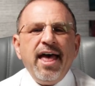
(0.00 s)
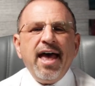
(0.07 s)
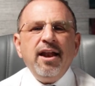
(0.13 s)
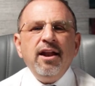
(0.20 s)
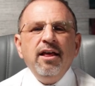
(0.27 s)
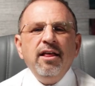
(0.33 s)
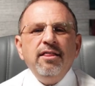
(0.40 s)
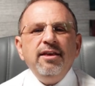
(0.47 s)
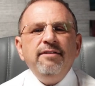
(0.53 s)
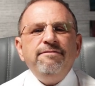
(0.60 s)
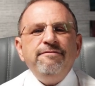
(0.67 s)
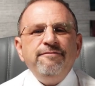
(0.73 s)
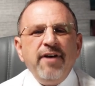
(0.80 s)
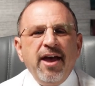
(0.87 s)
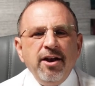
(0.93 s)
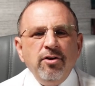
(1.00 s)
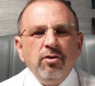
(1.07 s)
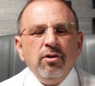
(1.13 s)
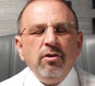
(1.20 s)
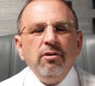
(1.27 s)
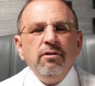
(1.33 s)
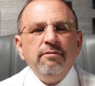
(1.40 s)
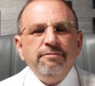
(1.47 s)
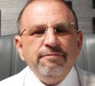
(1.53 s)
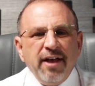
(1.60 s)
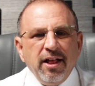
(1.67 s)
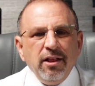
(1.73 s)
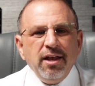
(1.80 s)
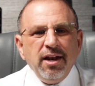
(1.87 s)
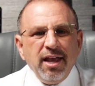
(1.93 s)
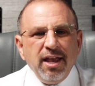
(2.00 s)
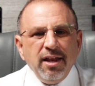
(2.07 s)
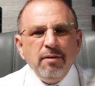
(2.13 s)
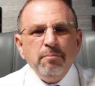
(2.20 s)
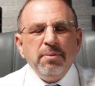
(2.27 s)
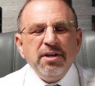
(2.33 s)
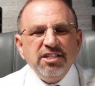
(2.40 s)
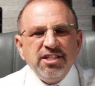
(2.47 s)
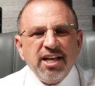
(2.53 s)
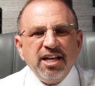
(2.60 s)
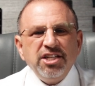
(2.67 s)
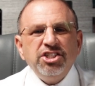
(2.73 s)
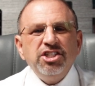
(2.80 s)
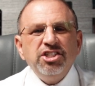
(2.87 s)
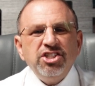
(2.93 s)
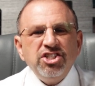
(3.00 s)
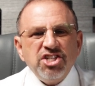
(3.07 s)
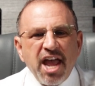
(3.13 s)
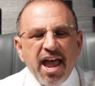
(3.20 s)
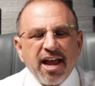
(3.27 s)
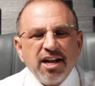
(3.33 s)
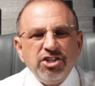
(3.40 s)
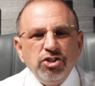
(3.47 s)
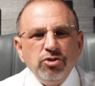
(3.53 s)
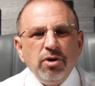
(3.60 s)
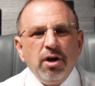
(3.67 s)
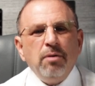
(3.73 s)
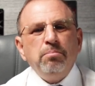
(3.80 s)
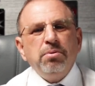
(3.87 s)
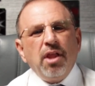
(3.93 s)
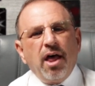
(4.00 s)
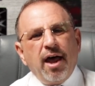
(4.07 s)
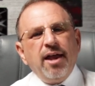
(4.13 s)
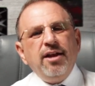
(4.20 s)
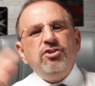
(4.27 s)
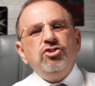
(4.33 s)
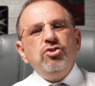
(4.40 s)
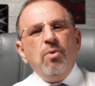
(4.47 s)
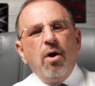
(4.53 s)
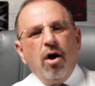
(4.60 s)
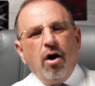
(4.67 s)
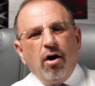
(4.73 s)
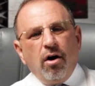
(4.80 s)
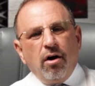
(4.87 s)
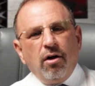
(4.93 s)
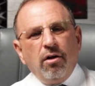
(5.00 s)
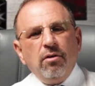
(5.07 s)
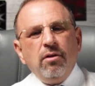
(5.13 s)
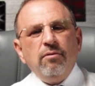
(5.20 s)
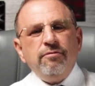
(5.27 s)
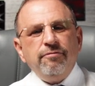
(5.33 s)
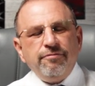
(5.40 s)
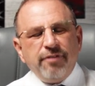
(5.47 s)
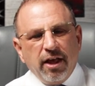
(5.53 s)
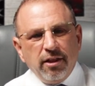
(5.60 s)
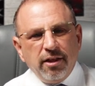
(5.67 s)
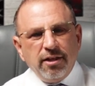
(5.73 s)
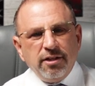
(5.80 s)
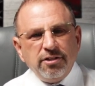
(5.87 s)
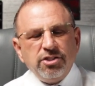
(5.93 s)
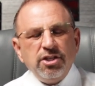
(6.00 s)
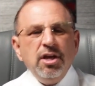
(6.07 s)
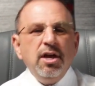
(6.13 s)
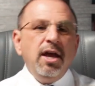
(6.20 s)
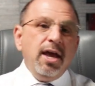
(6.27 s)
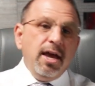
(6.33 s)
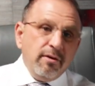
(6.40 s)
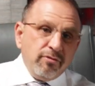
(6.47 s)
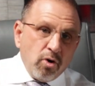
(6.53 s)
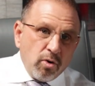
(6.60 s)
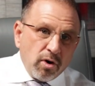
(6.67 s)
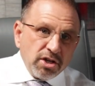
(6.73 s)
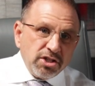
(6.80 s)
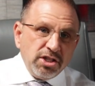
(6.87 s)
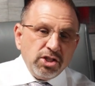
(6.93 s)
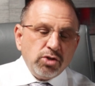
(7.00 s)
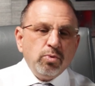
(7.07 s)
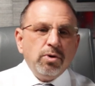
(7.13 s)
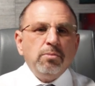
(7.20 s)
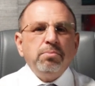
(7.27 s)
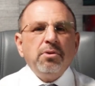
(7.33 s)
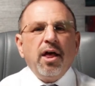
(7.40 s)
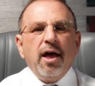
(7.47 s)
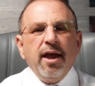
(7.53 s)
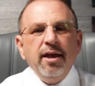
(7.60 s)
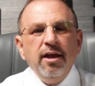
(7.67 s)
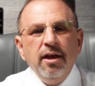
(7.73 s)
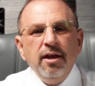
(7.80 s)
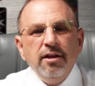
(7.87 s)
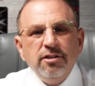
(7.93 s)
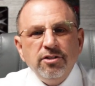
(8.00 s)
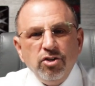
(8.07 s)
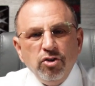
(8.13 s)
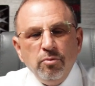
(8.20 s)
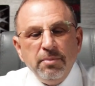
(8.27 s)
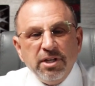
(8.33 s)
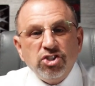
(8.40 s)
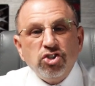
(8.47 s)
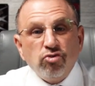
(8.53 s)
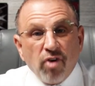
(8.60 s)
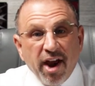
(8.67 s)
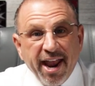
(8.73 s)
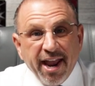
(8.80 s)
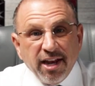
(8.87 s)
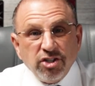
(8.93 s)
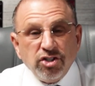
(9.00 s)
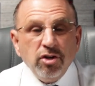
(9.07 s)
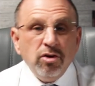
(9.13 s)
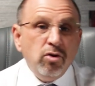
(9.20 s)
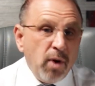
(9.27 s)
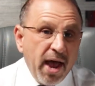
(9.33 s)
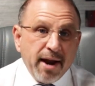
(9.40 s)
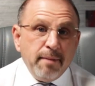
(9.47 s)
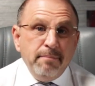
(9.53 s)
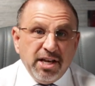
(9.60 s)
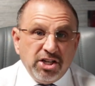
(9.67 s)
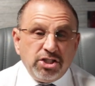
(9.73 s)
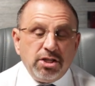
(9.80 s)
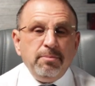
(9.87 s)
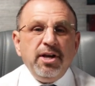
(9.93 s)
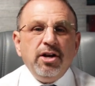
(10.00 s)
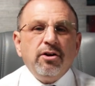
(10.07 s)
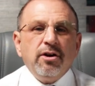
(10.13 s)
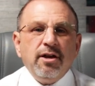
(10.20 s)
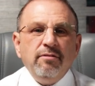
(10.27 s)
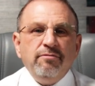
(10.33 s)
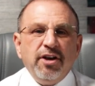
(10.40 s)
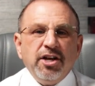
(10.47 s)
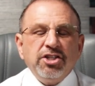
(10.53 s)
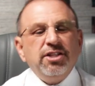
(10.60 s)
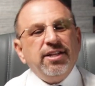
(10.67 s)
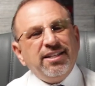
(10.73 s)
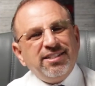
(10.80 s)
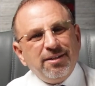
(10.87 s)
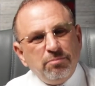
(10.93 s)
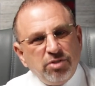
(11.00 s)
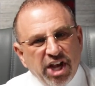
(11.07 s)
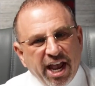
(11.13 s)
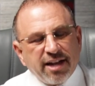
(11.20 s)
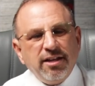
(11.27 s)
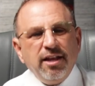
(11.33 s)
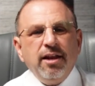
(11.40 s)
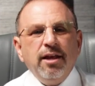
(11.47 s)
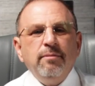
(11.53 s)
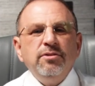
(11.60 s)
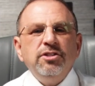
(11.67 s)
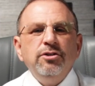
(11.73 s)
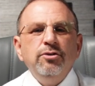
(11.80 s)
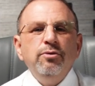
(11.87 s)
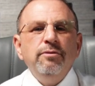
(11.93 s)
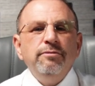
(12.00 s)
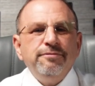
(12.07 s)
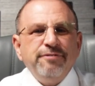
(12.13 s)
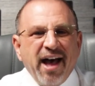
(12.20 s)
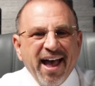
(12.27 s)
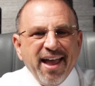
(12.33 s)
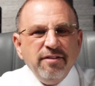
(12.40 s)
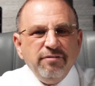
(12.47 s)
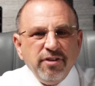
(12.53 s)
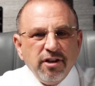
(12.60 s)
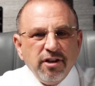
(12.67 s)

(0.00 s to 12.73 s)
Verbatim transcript: that the federal felon in possession statute applied to all felons. And of course, this would apply to Mr. Range, who had a misdemeanor conviction that subjected him to five